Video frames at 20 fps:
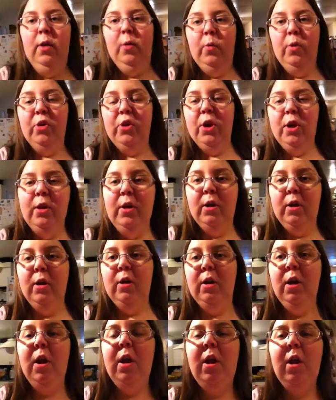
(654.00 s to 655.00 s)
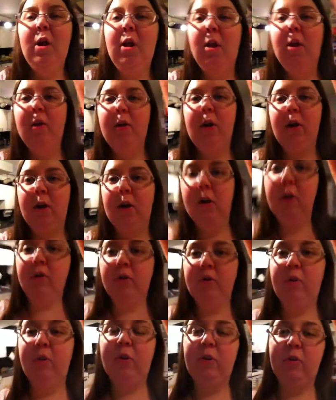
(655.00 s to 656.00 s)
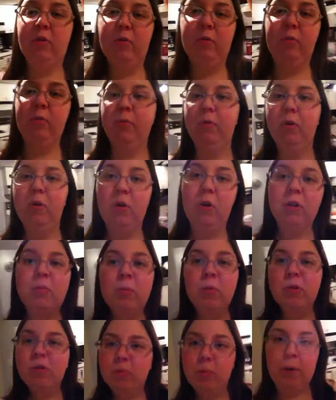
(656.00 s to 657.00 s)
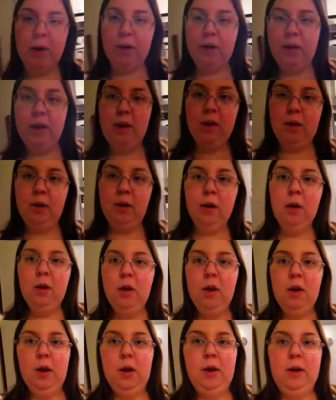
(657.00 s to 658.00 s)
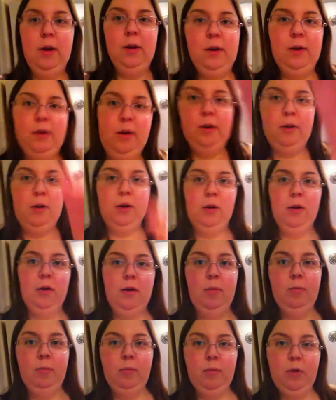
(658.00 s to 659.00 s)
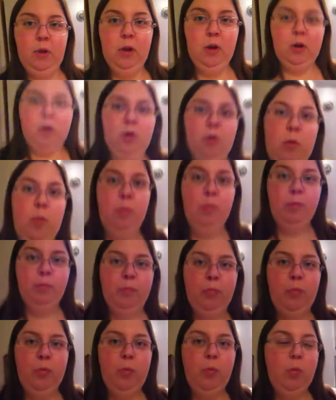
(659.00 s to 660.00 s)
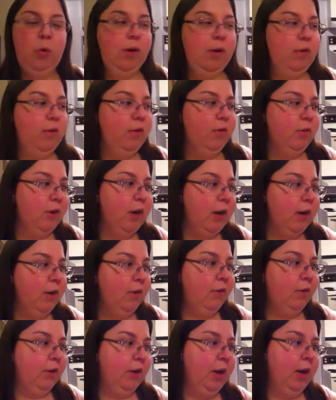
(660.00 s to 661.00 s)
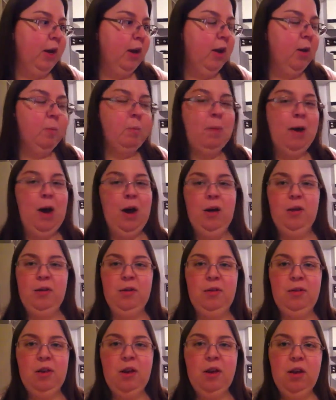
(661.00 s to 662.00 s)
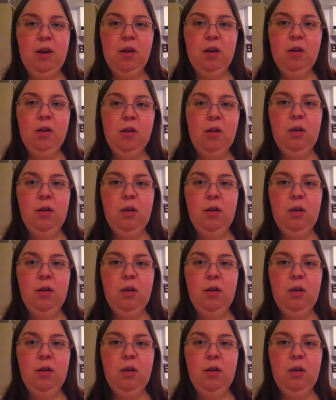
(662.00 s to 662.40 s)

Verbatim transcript: with all our our Christmas money, um, you know, we decided to get a boxy